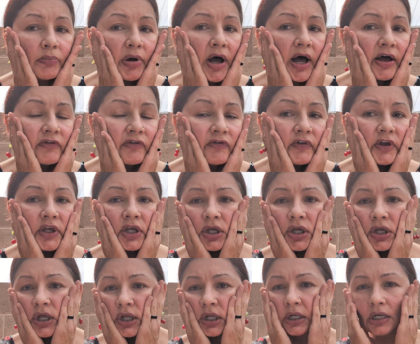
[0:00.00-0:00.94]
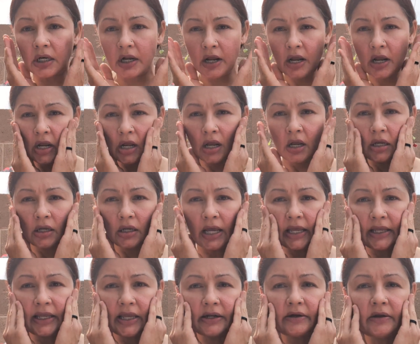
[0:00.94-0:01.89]
puffy, and
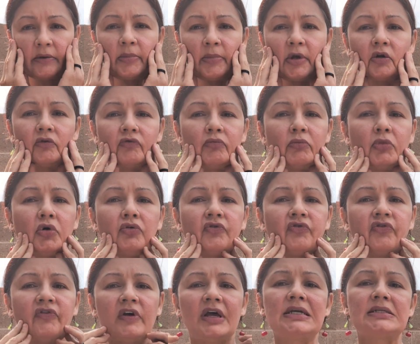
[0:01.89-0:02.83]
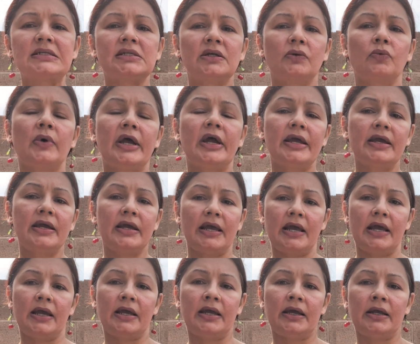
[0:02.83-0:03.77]
I get a bit of moon face and weight
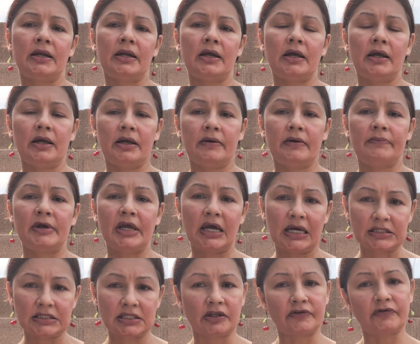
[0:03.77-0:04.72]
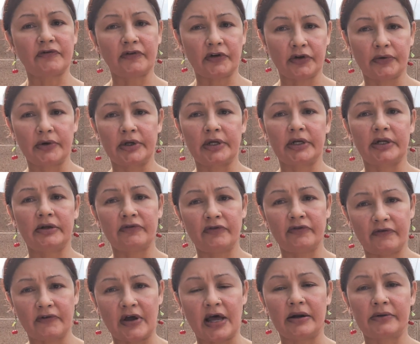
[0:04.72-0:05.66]
gain because of the fluid and
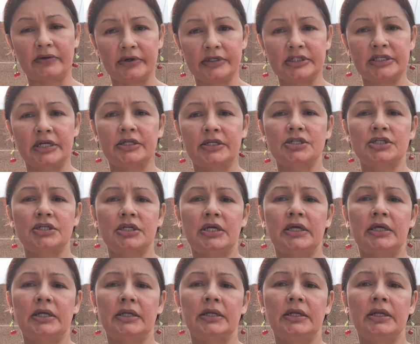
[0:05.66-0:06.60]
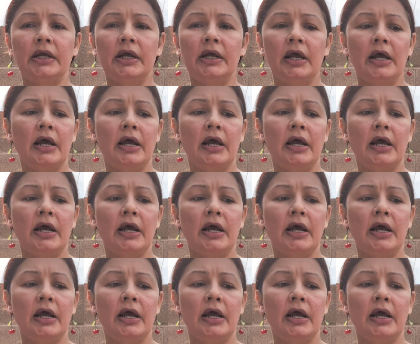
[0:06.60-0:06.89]
fat retention.